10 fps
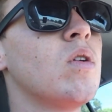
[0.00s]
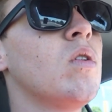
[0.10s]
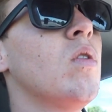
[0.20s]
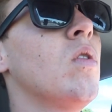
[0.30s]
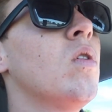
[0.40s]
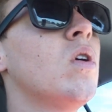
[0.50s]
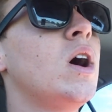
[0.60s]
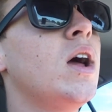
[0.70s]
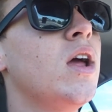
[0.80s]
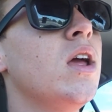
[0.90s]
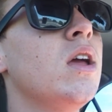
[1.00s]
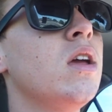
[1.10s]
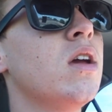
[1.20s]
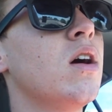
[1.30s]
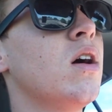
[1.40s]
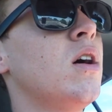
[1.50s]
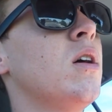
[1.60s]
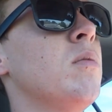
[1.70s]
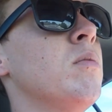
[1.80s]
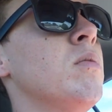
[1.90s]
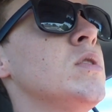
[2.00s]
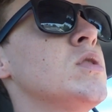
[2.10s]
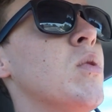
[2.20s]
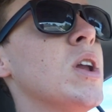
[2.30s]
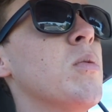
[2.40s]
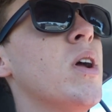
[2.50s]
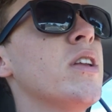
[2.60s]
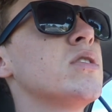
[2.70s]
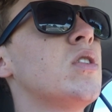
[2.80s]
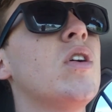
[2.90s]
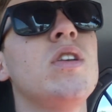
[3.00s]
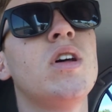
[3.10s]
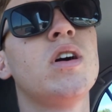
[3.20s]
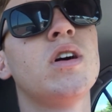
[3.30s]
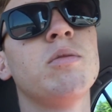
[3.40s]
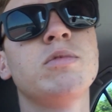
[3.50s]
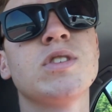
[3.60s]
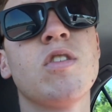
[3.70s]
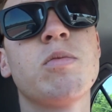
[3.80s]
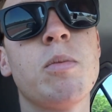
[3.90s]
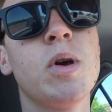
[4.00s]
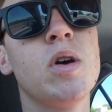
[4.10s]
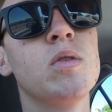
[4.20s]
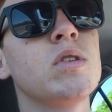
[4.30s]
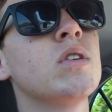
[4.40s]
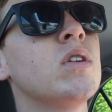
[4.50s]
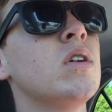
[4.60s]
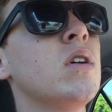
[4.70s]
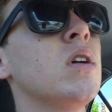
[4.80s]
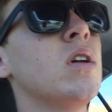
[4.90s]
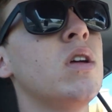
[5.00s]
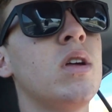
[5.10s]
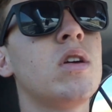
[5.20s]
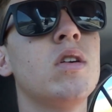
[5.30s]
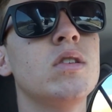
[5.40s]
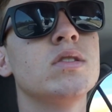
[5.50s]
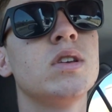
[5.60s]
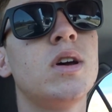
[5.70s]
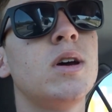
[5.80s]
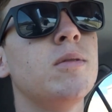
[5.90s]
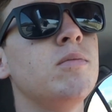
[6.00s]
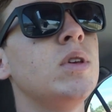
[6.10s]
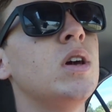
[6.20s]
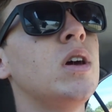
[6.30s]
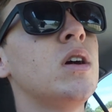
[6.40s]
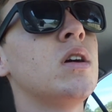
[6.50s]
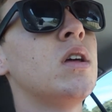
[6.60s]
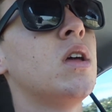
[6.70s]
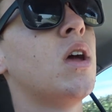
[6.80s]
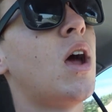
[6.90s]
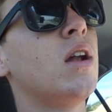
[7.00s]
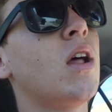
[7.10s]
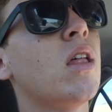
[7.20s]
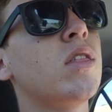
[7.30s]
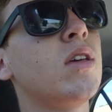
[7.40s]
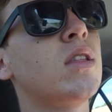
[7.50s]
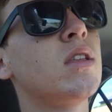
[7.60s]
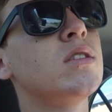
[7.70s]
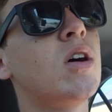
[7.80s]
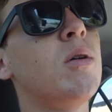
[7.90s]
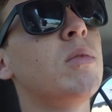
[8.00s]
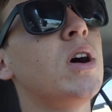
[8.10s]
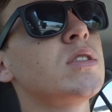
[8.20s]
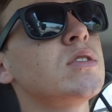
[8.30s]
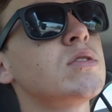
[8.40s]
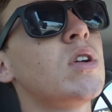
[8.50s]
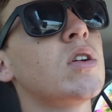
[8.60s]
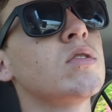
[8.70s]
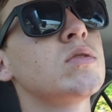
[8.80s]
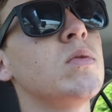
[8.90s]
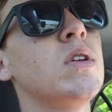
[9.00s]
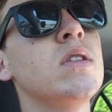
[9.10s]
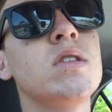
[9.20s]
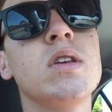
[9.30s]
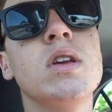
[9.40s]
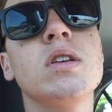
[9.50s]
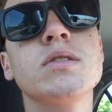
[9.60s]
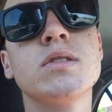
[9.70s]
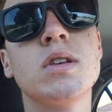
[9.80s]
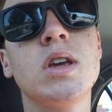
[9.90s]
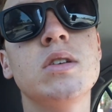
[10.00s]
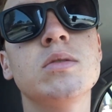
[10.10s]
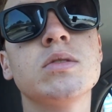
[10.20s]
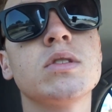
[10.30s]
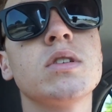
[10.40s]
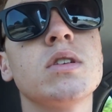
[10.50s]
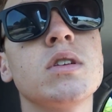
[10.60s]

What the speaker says: or a 21 inch Honda self-propelled, because and another thing that the Timemaster struggles with is hills.